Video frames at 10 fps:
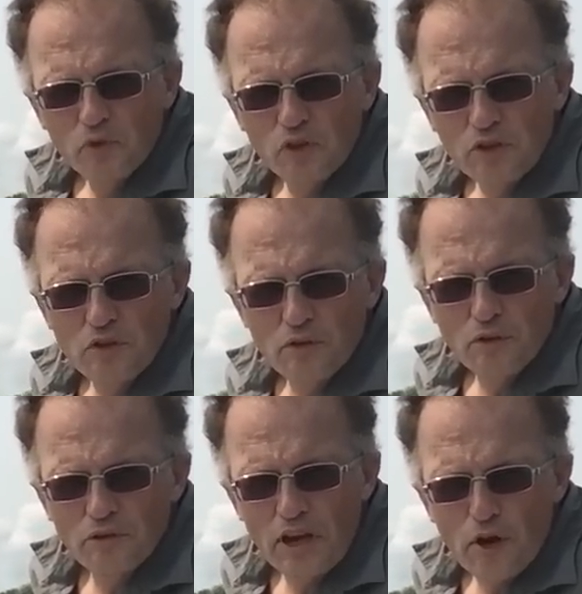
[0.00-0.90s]
such that
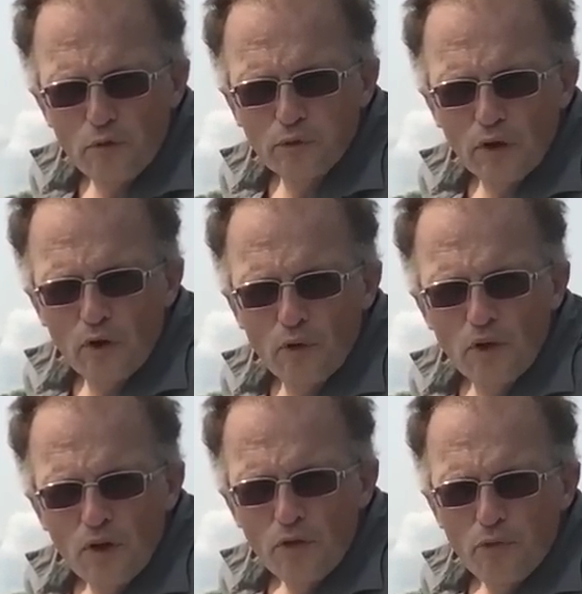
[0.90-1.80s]
there's airflow
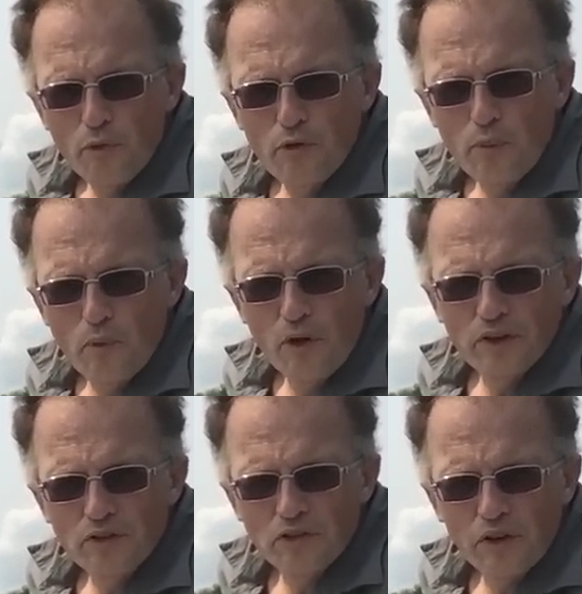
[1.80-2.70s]
through the
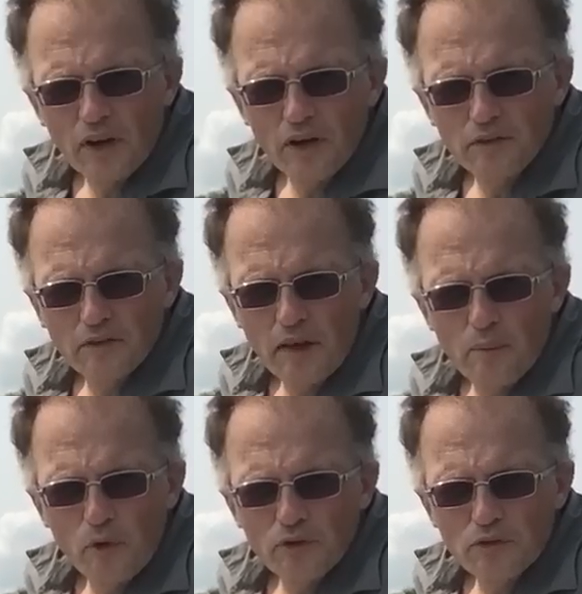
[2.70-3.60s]
moisture, it causes
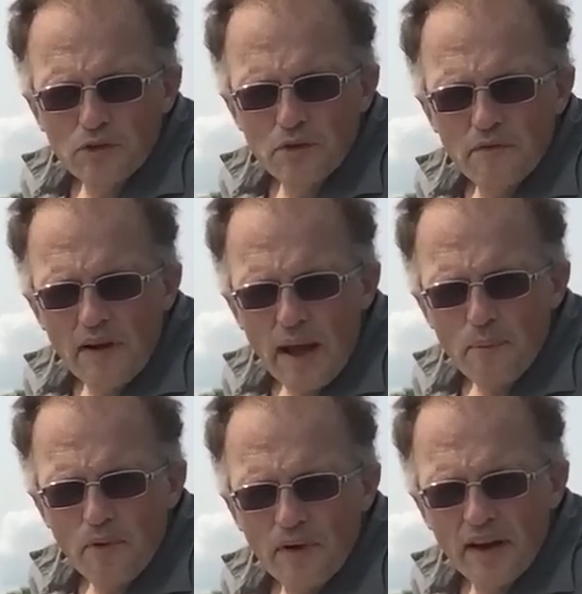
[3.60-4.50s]
that moisture to
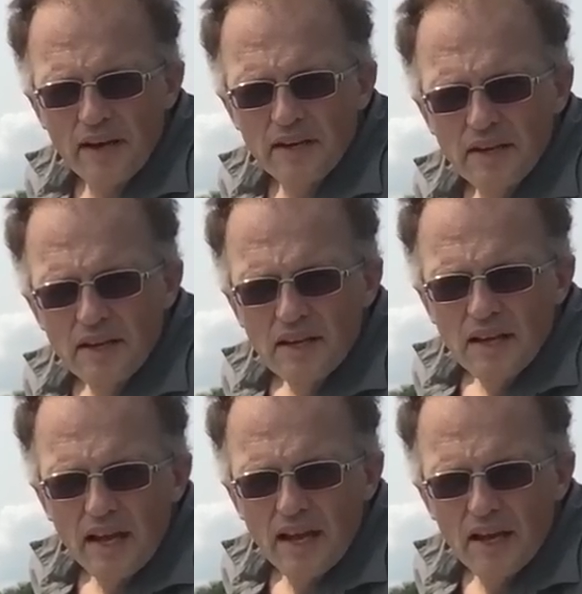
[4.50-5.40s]
evaporate,
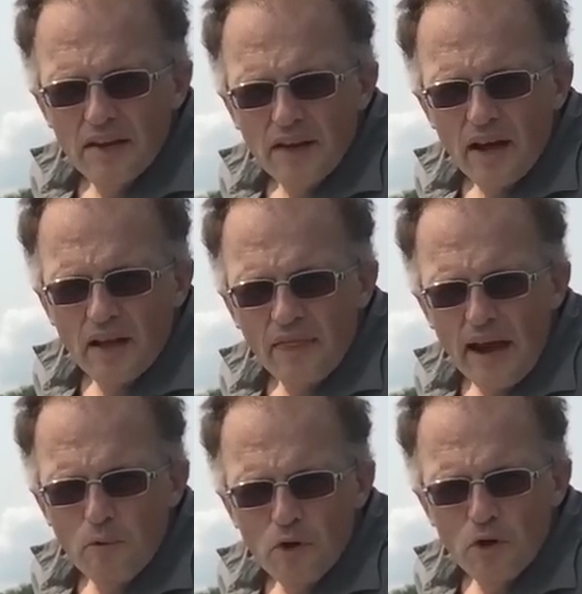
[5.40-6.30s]
and
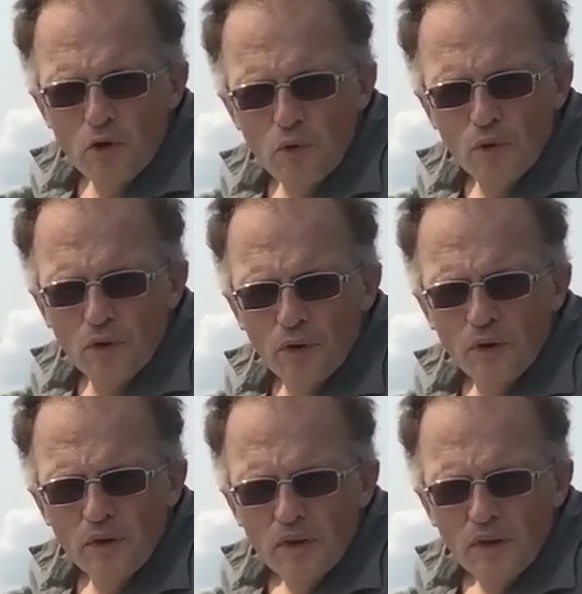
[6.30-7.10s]
that will cool.